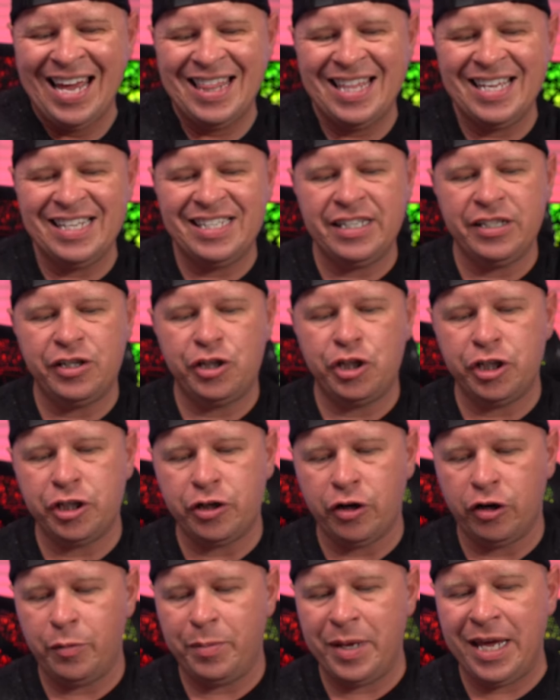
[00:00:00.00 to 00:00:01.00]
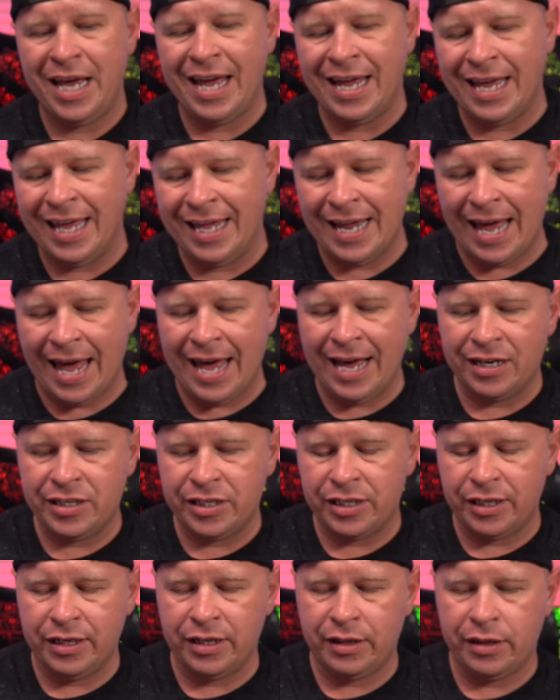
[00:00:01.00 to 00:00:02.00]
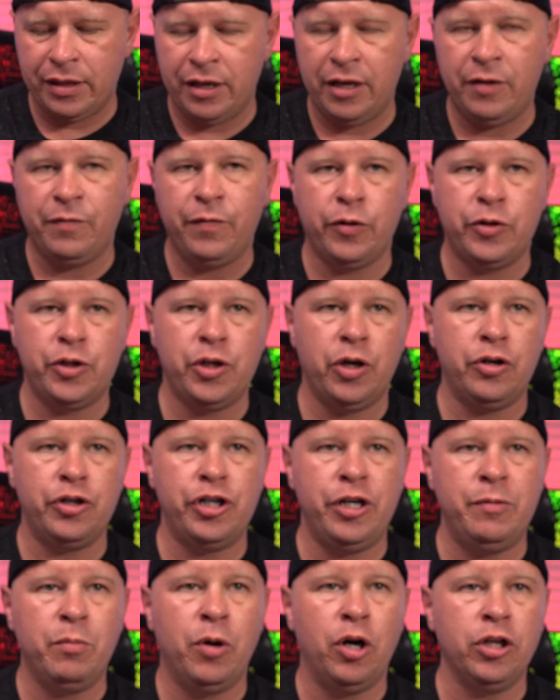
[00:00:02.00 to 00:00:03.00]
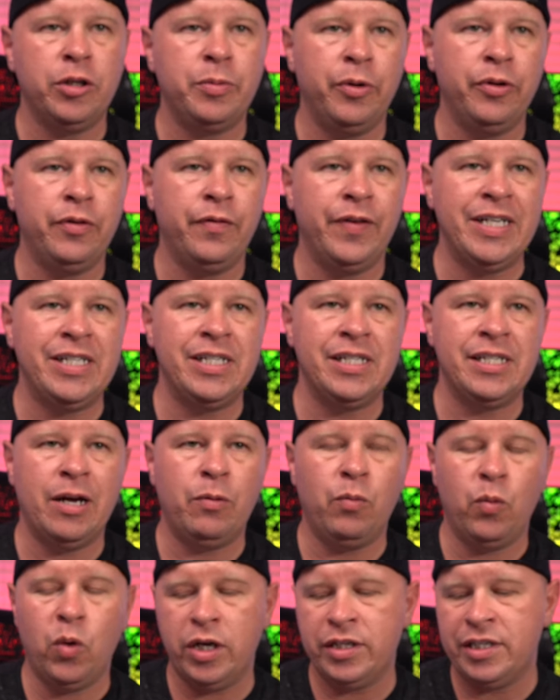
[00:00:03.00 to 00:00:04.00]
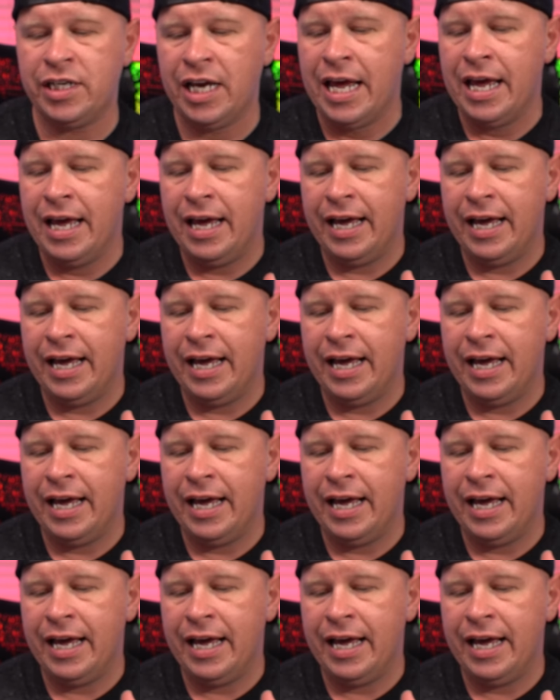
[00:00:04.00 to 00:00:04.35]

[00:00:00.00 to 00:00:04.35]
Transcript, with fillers: This is just going to be an excellent thing for charging multiple devices at once.